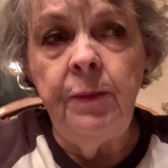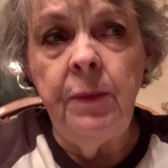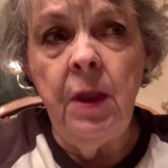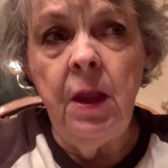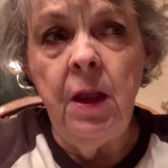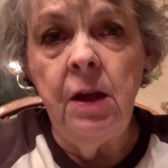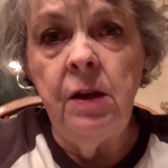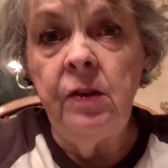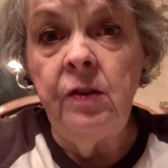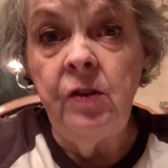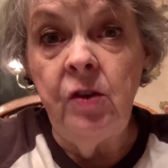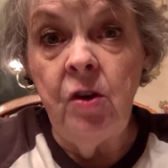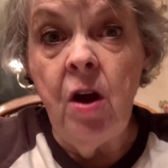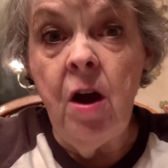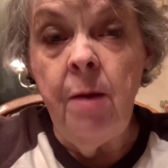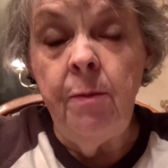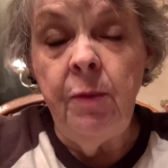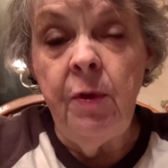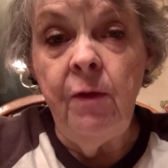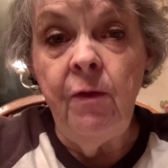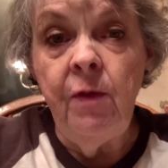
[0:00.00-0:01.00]

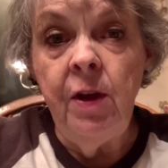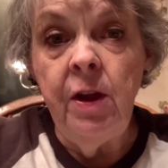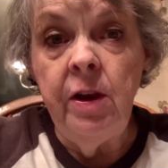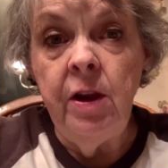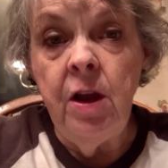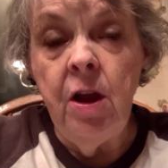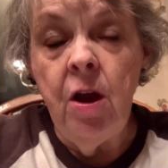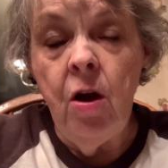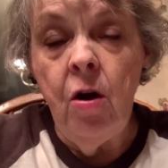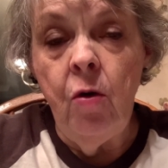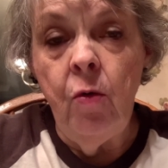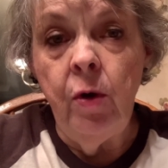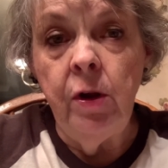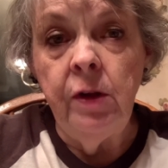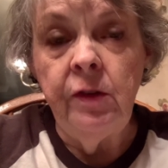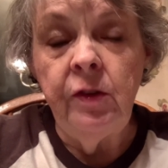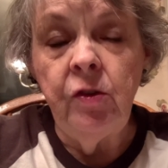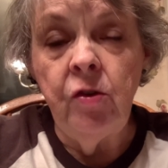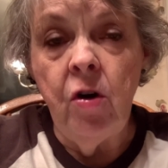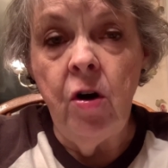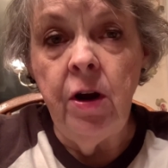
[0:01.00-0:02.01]
stop the video and
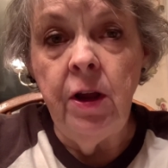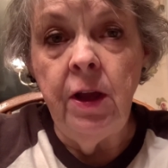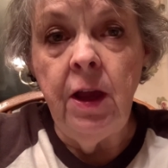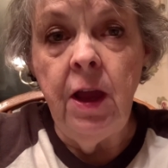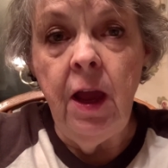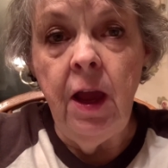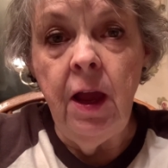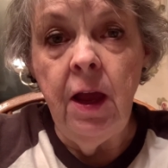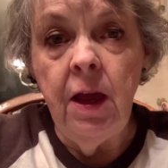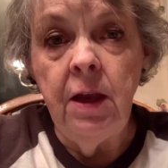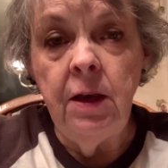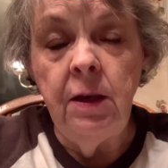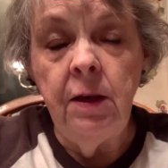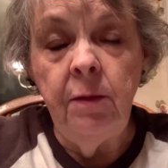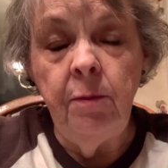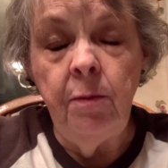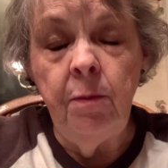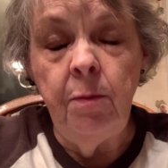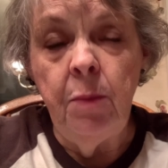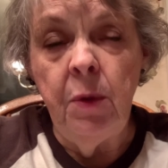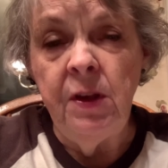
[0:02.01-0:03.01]
start
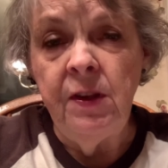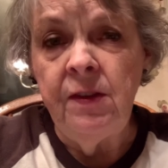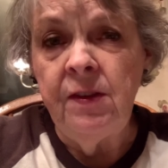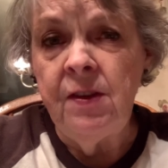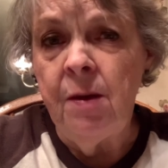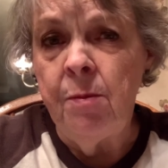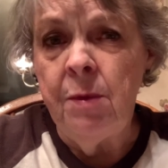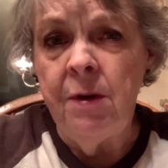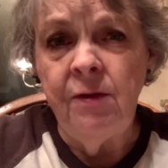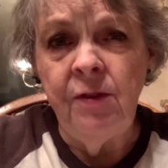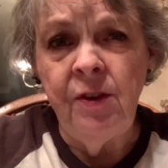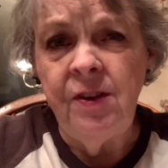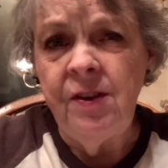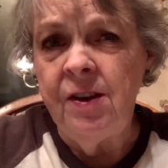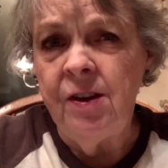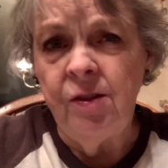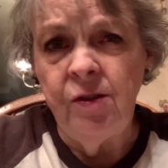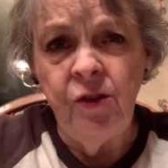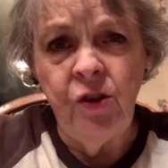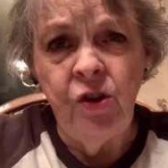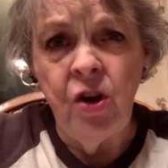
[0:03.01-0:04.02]
again, but some of it's
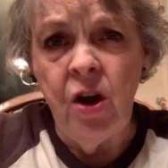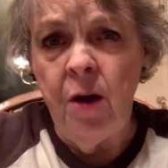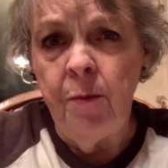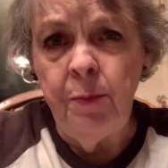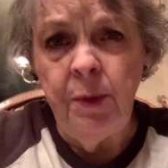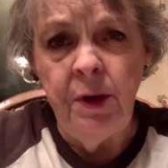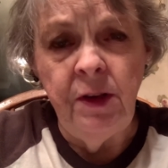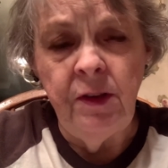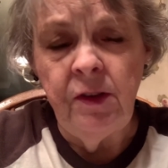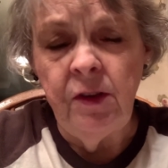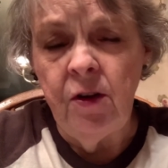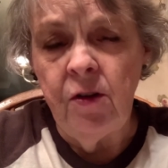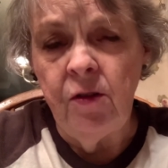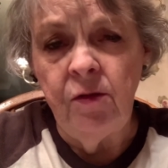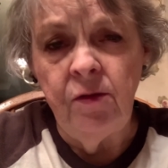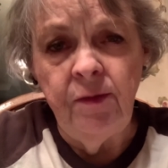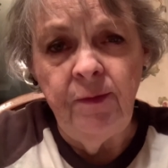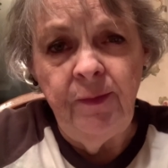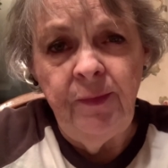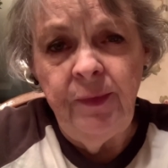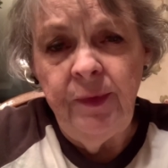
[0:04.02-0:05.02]
still choppy. So,
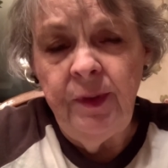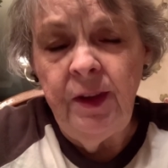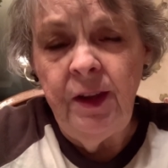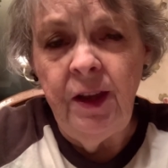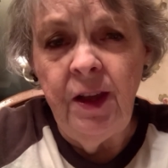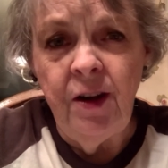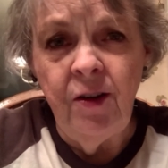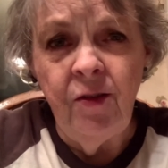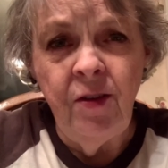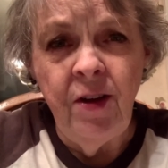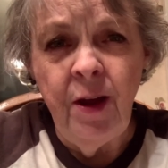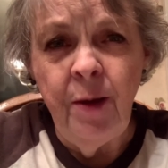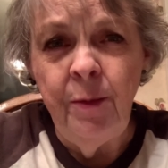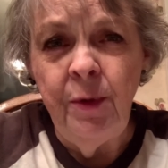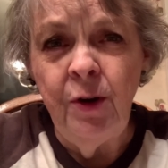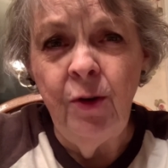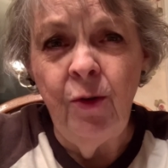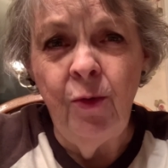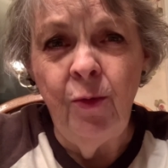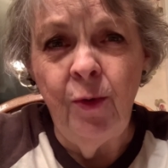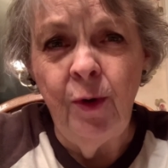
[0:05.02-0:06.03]
you know, I'm an
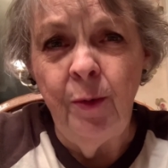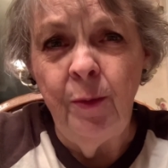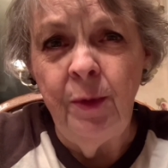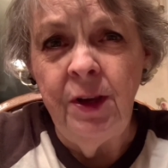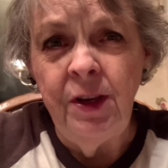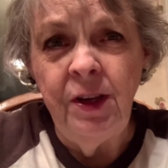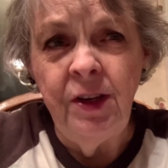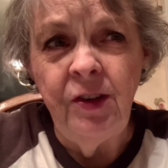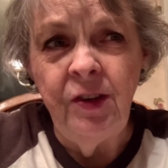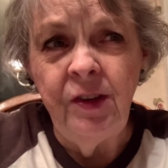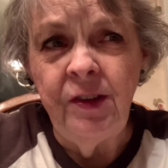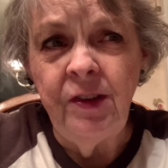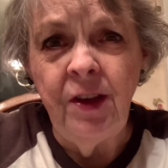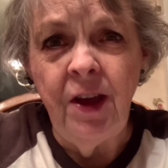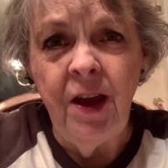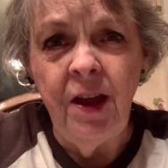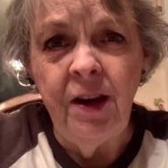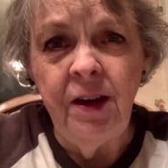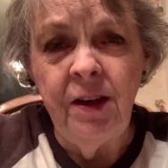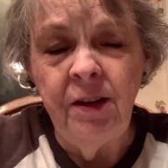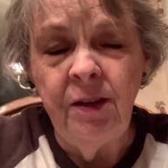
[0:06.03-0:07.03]
old woman. You just
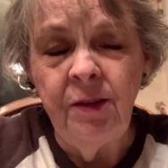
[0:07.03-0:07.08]
gotta,